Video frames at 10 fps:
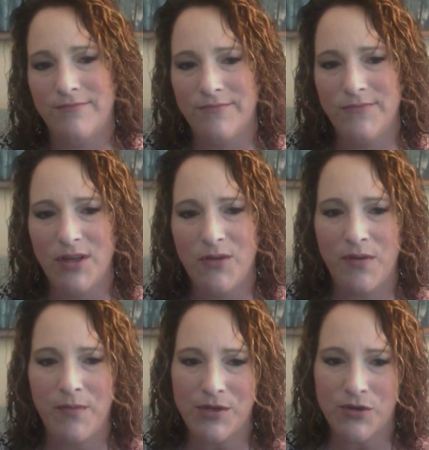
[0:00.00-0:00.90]
really
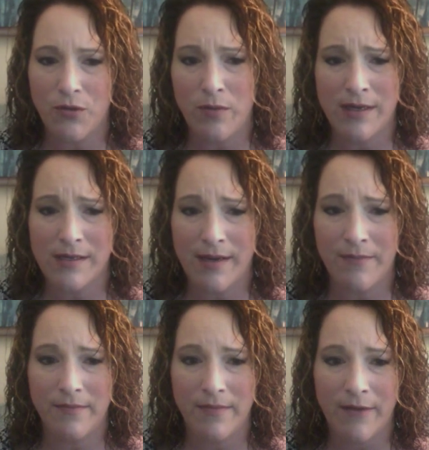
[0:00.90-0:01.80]
wouldn't be true because
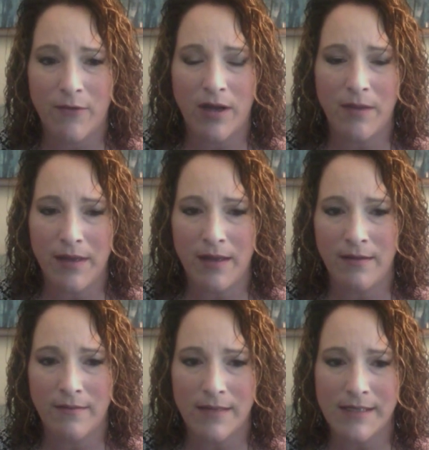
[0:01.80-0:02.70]
I'm never going to
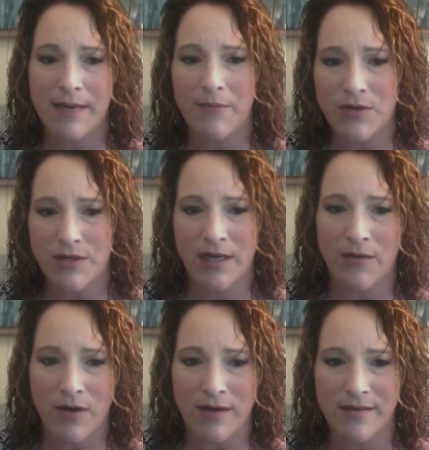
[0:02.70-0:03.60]
be the same person I
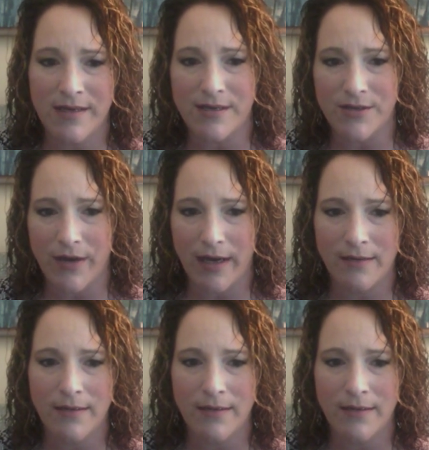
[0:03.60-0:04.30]
was yesterday.